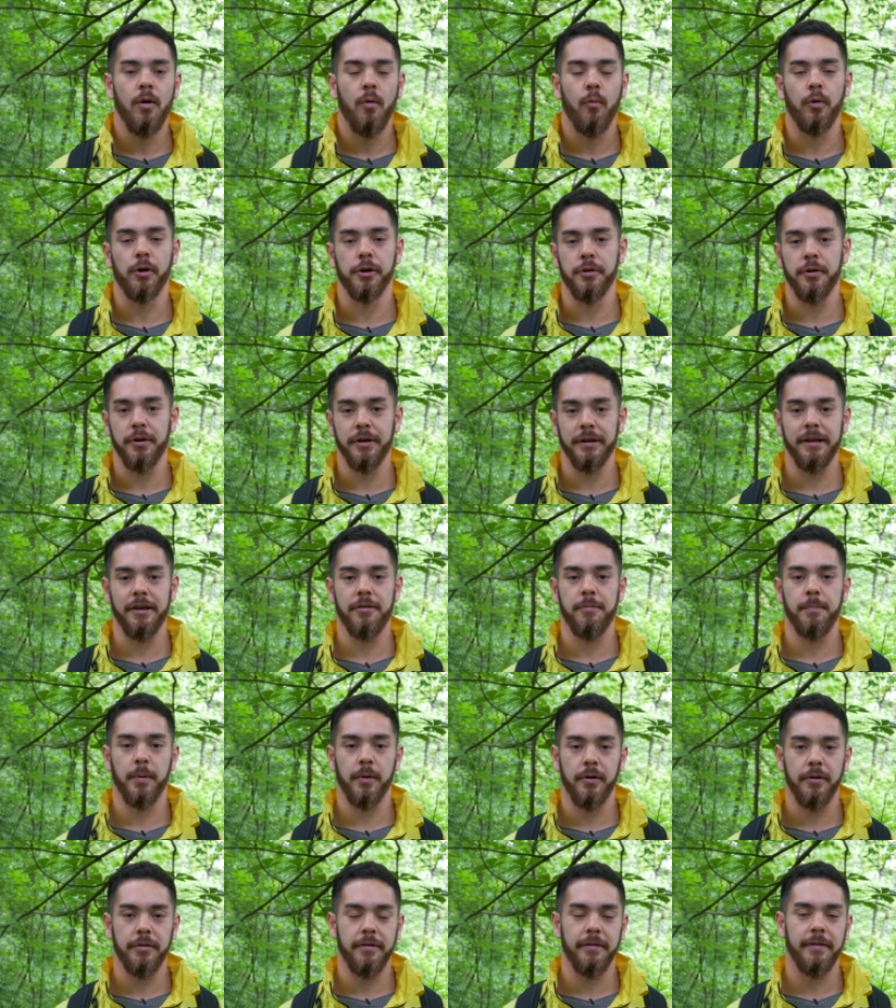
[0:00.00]
What are you going to
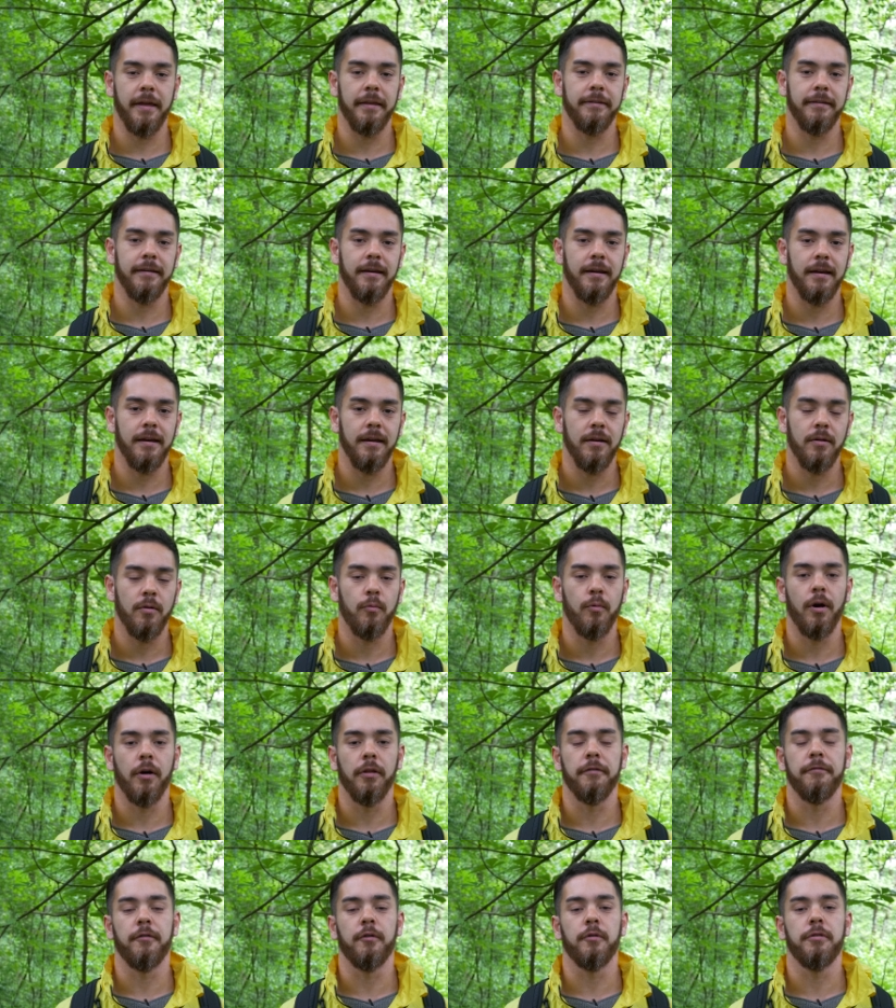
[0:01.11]
experience on that day?
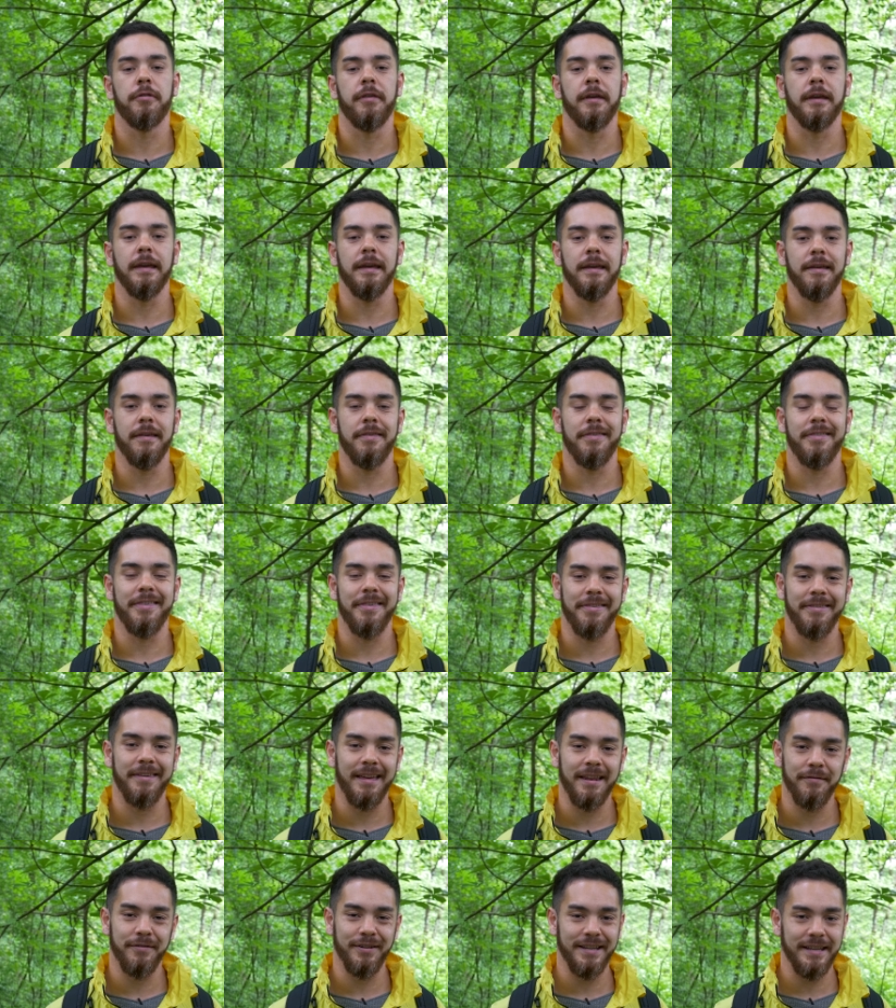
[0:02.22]
Well, the first thing is the
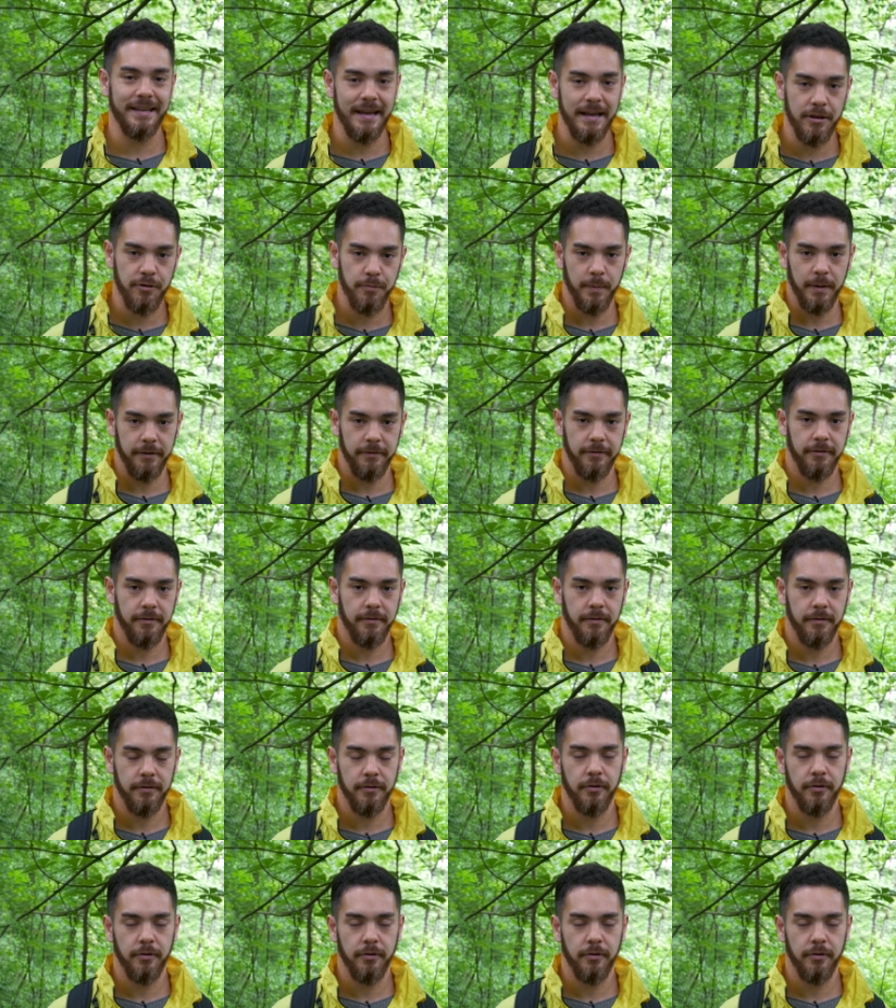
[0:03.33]
state of engagement.